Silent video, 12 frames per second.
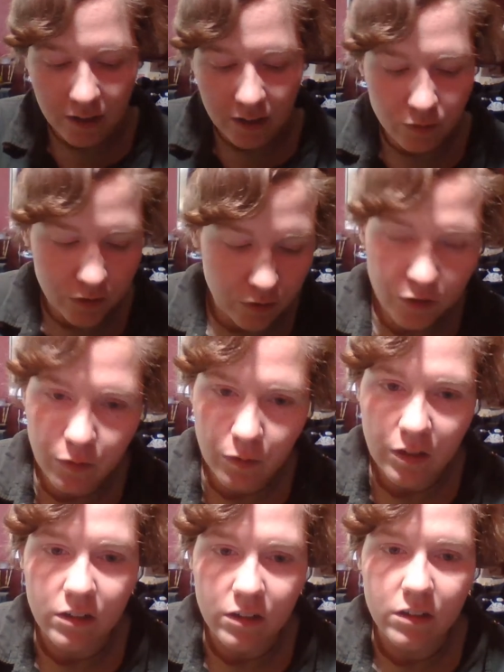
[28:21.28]
what they're doing.
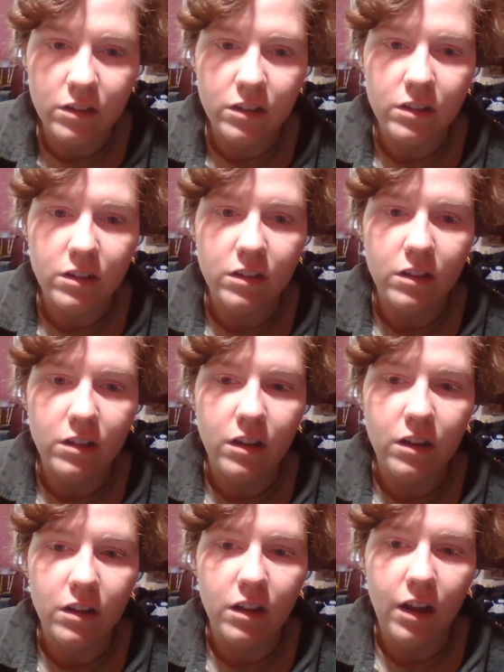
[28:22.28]

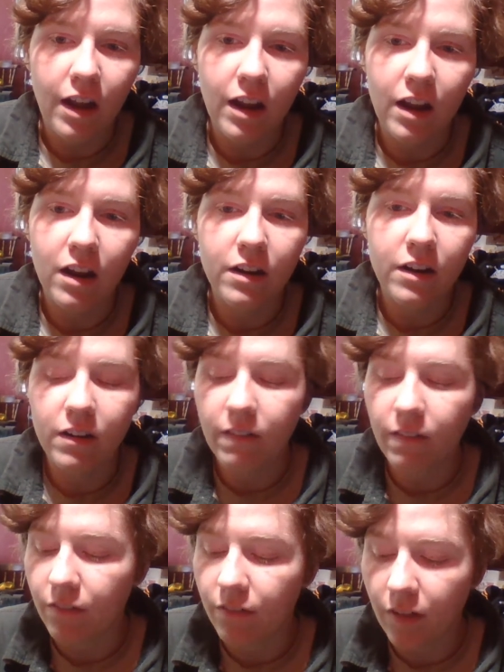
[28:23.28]
And
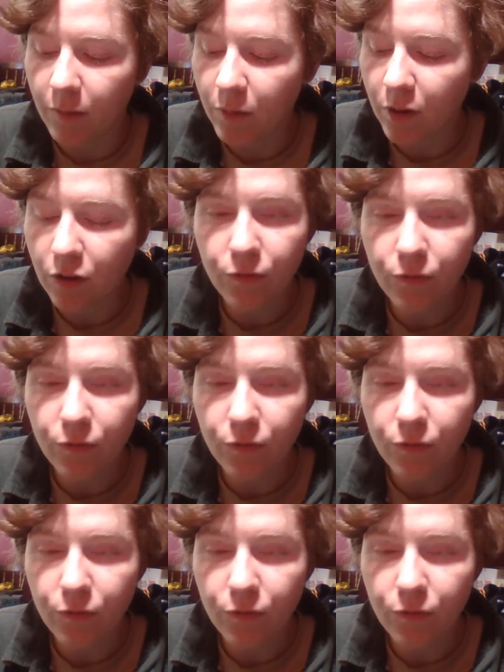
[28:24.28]
I mean, if